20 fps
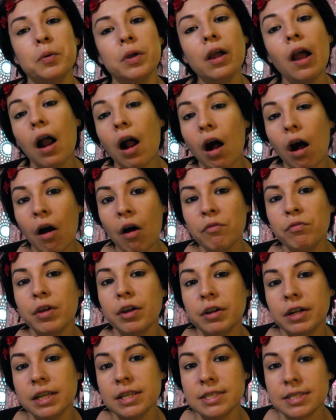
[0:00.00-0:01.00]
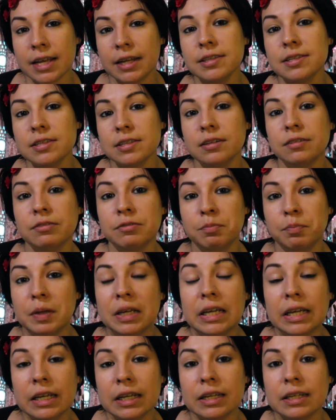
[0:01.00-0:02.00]
we are all very sensitive
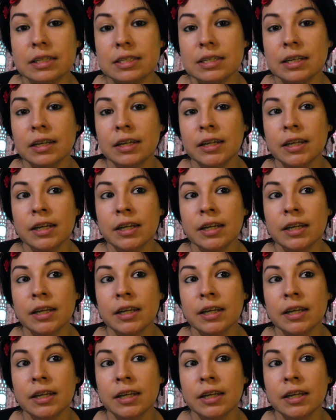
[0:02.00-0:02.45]
beings